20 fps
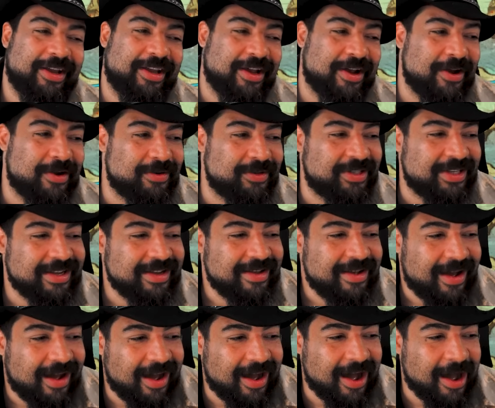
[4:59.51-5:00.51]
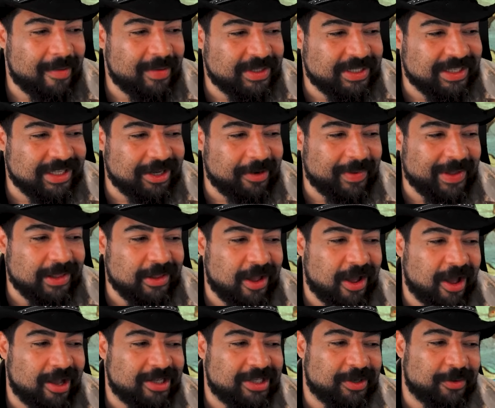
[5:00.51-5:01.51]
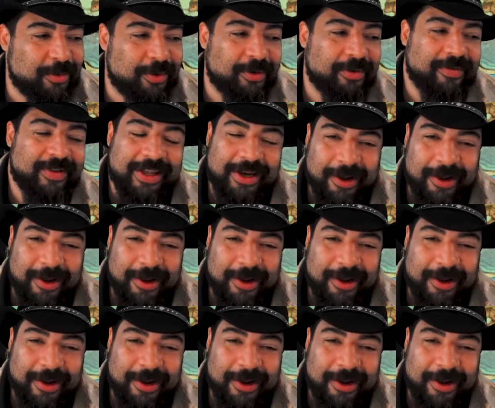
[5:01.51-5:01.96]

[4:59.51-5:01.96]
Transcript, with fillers: goes. Um, it's a little bit long, so we'll, you